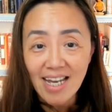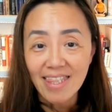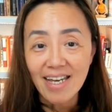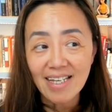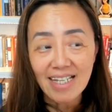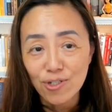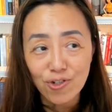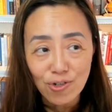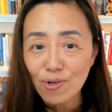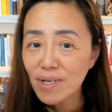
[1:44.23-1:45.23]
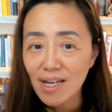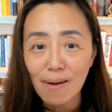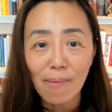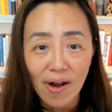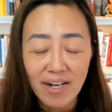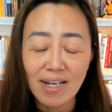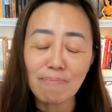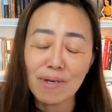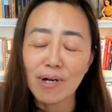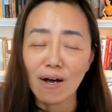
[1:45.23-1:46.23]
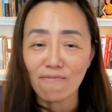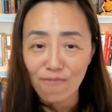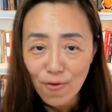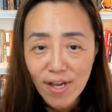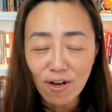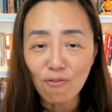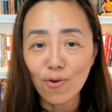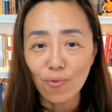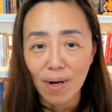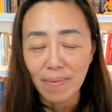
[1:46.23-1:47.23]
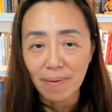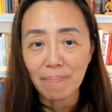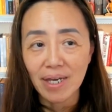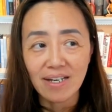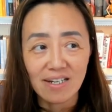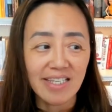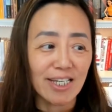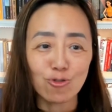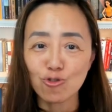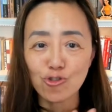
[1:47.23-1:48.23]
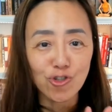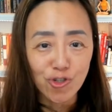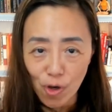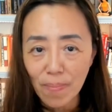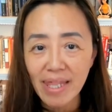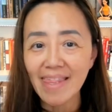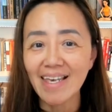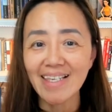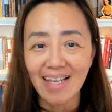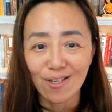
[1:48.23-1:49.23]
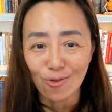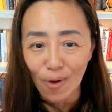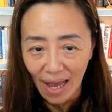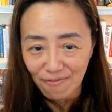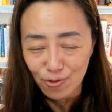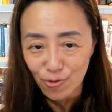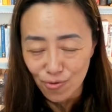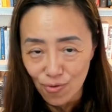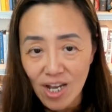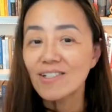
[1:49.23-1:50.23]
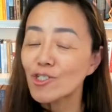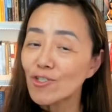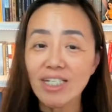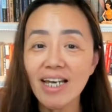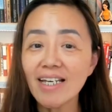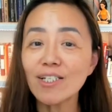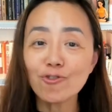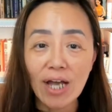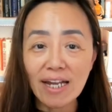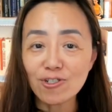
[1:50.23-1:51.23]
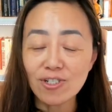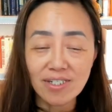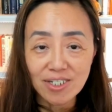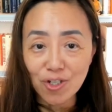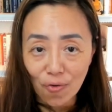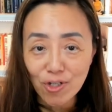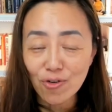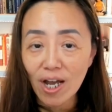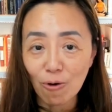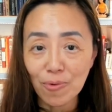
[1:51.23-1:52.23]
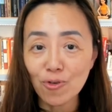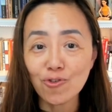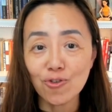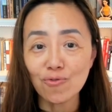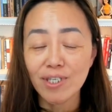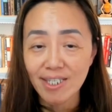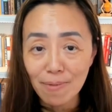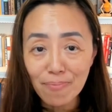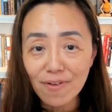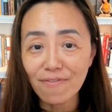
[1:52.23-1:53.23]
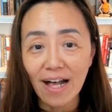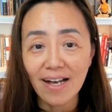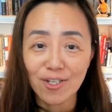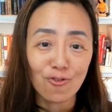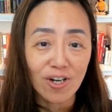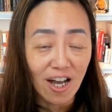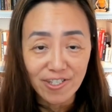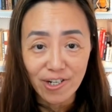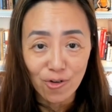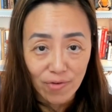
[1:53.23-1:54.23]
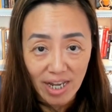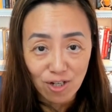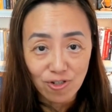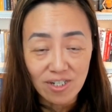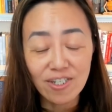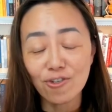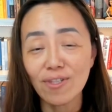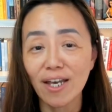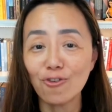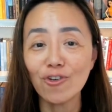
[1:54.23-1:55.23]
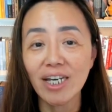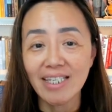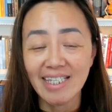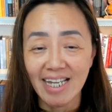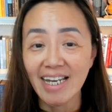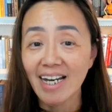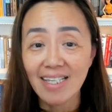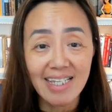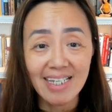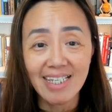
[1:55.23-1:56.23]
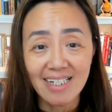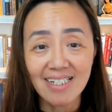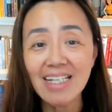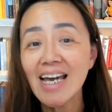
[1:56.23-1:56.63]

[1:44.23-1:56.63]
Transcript: then social media marketing become very overwhelming because there's just so many things that you have to do. So today, the strategies is going to help you to simplify your content creation so that you can stay consistent